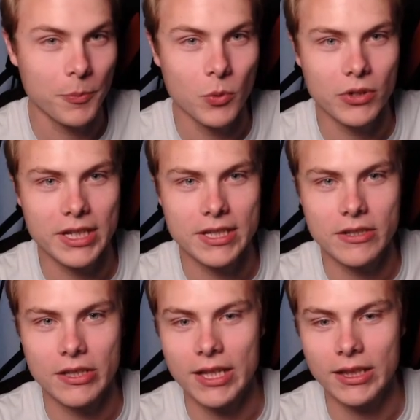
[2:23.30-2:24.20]
but we'll get
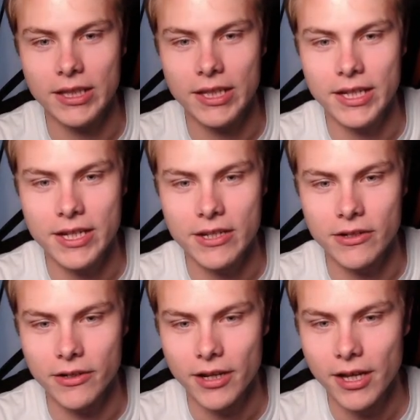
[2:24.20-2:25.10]
into that later.
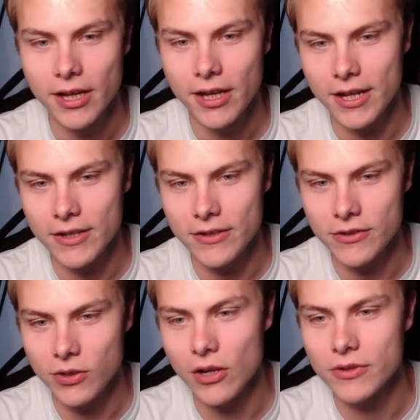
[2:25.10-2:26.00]
As you can see,
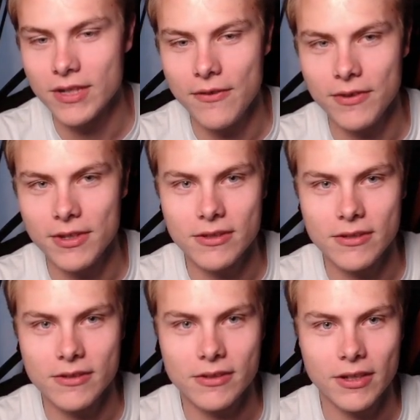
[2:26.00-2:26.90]
RDO
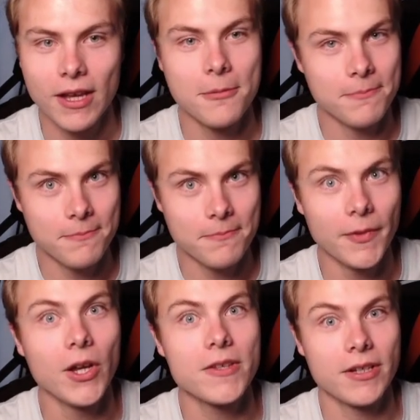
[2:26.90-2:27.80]
7s,
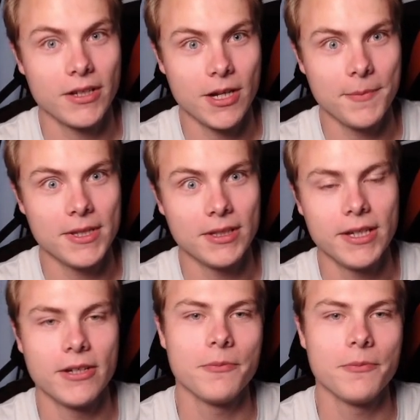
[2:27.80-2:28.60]
that's going to come in later.